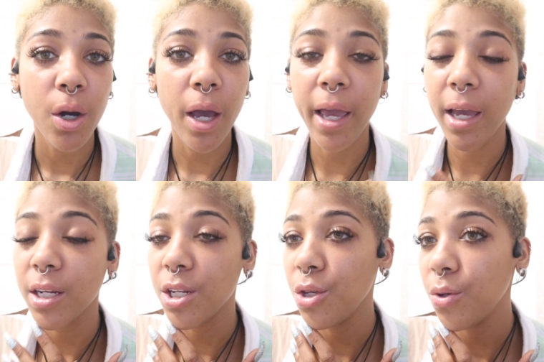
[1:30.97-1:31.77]

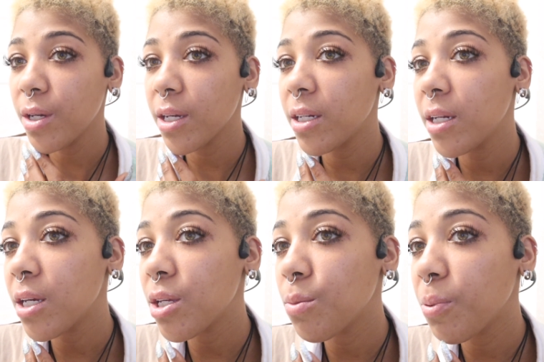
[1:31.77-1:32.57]
and you
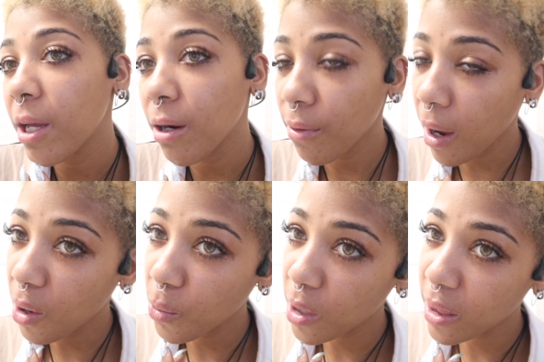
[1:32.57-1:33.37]
can play
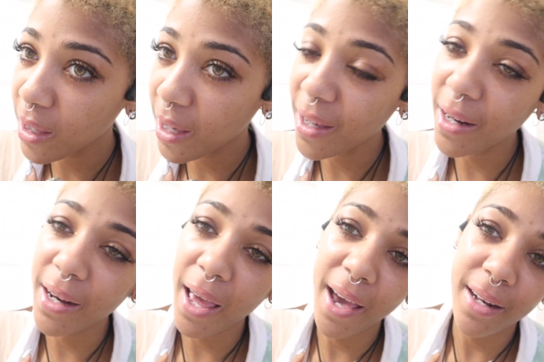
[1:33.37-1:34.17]
around with it
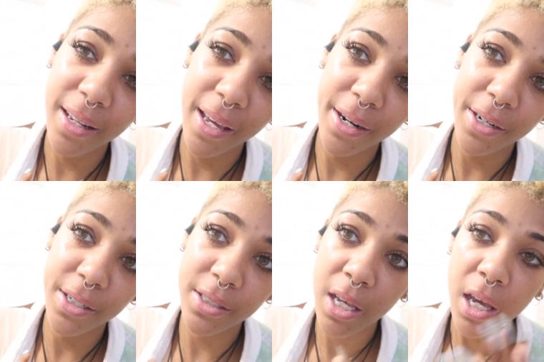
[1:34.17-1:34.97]
and add layers.